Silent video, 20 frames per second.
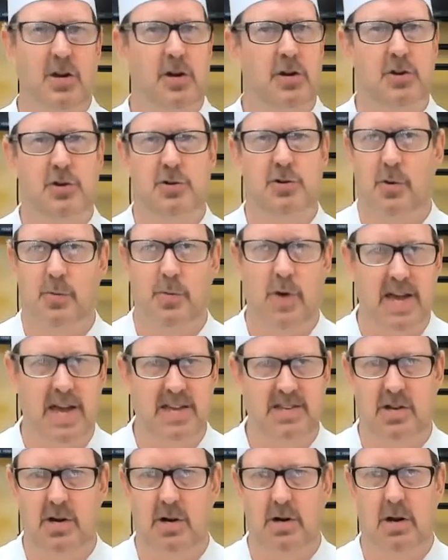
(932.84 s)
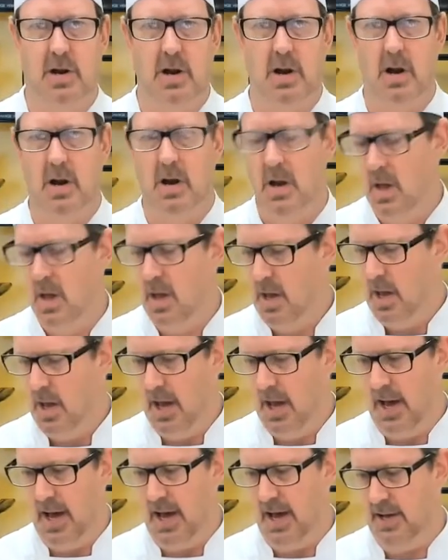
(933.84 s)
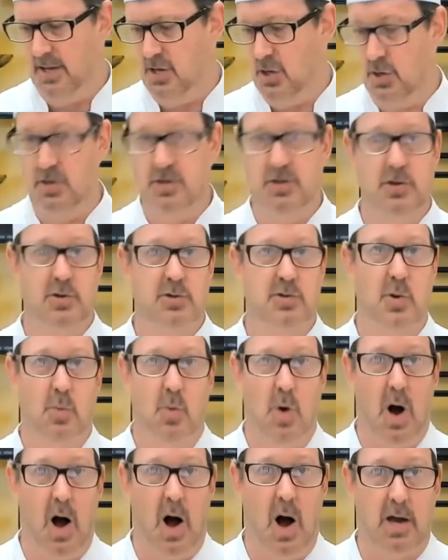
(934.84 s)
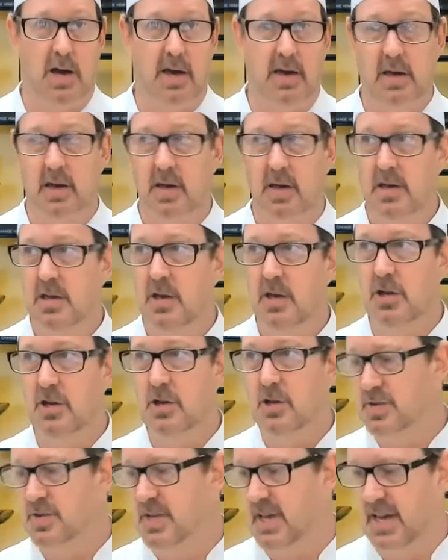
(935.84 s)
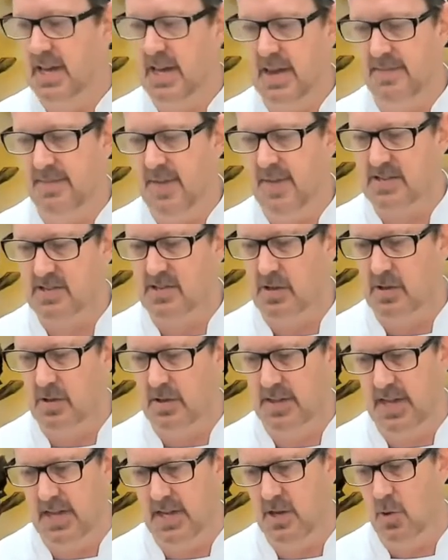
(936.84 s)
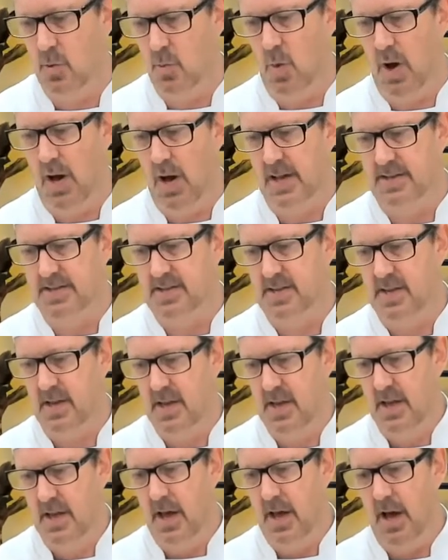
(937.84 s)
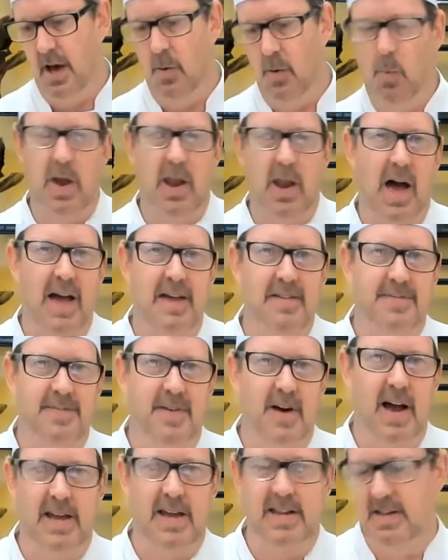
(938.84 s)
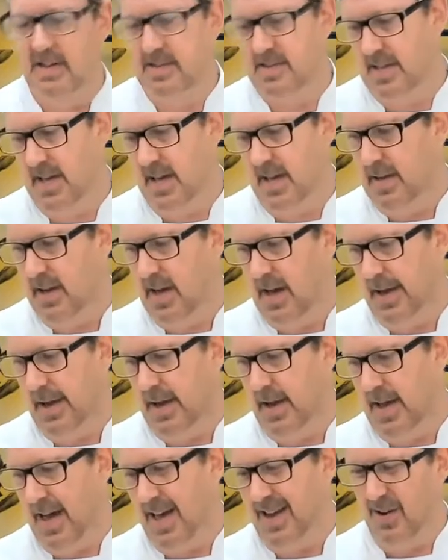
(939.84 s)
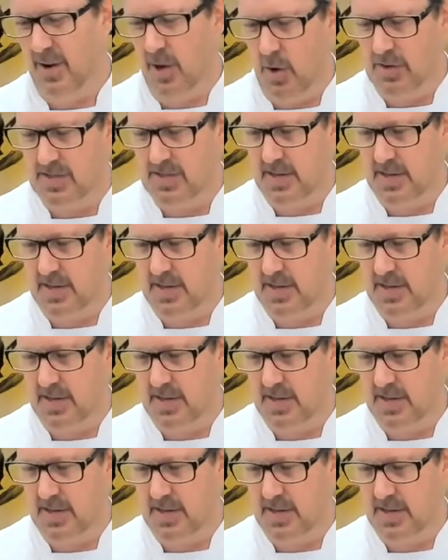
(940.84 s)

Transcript: use a rice cooker, you could use a wok, you can use any vessel that you want. What I find is that, I don't know if